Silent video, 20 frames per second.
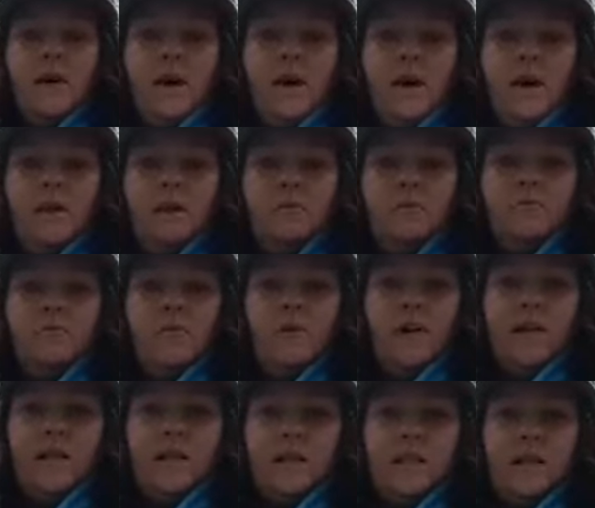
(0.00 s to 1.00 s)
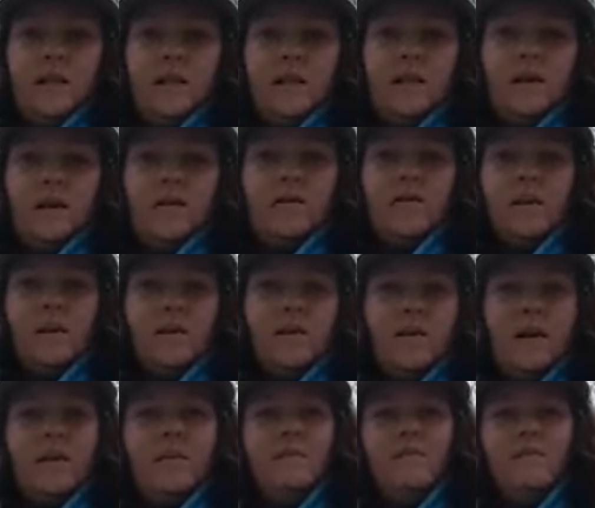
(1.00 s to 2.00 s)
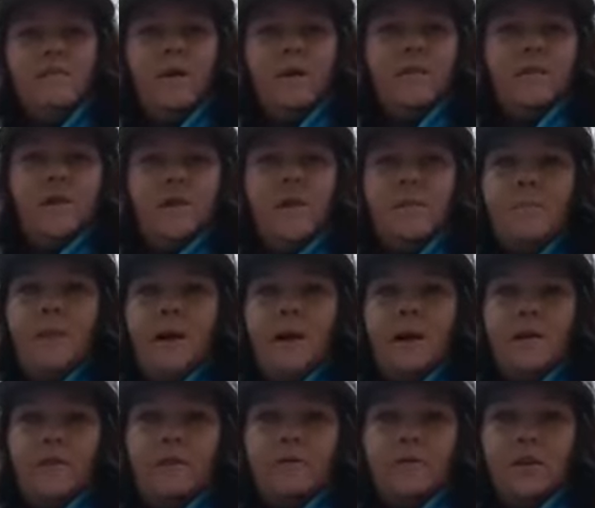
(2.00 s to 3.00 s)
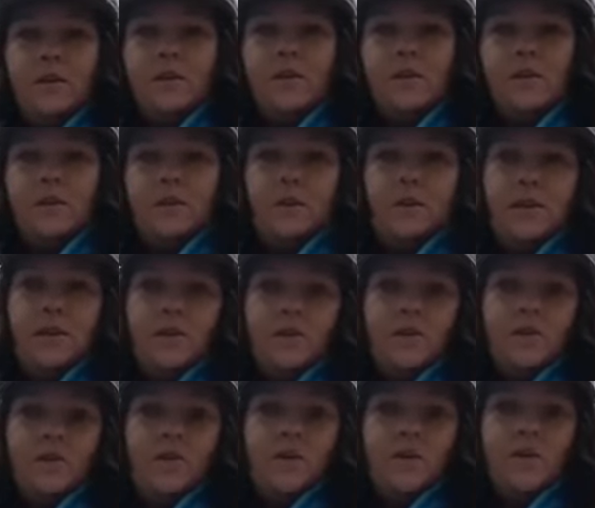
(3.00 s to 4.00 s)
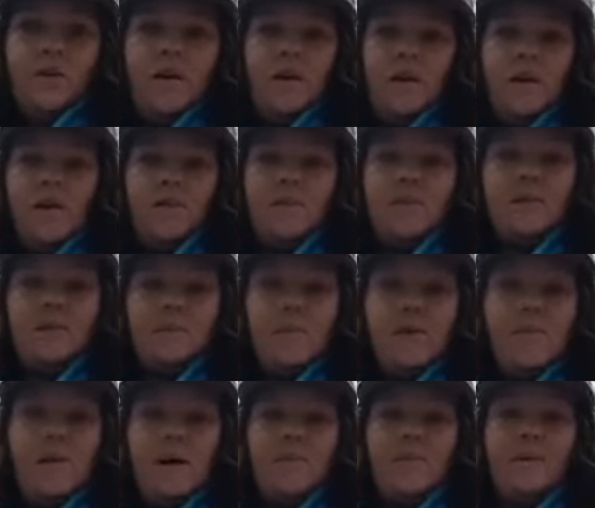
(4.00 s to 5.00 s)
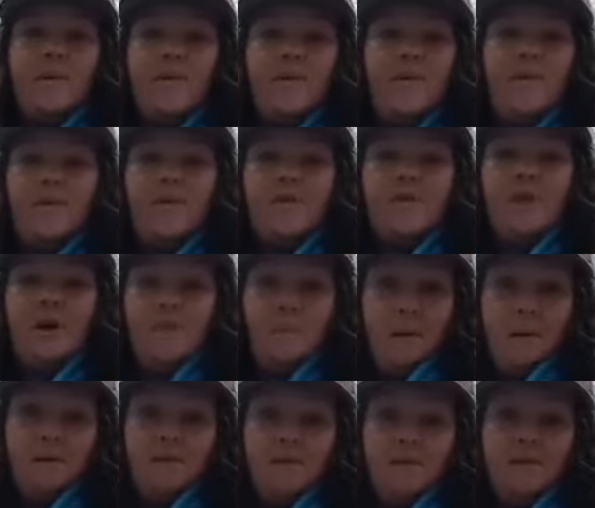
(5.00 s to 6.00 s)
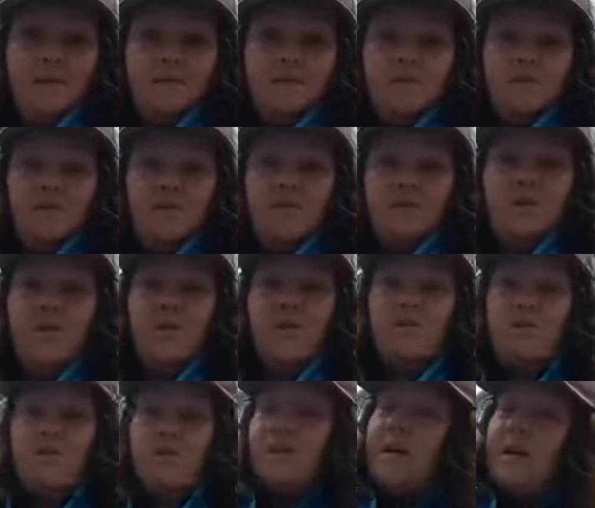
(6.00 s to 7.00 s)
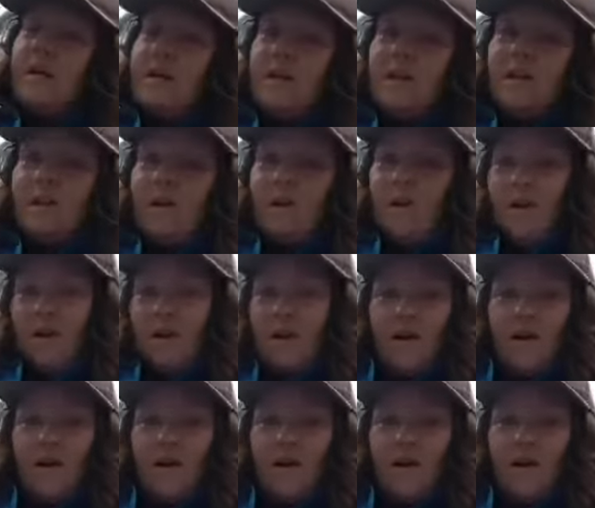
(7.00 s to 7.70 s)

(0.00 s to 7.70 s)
heirloom varieties and things that might have gone a bit out of fashion, including a sweet pepper called Amanda, which is an old variety.